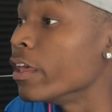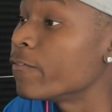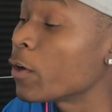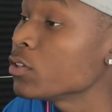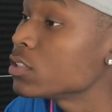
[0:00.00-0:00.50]

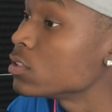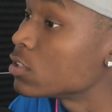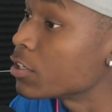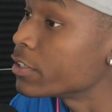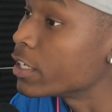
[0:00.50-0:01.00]
at first it
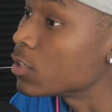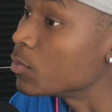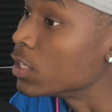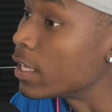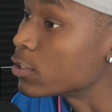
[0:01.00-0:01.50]
turned out to
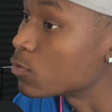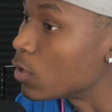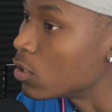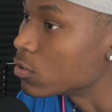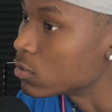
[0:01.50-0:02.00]
be like
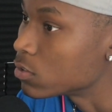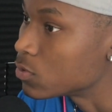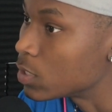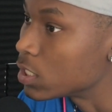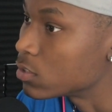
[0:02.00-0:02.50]
small
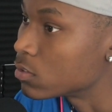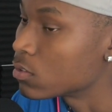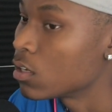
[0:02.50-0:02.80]
situation.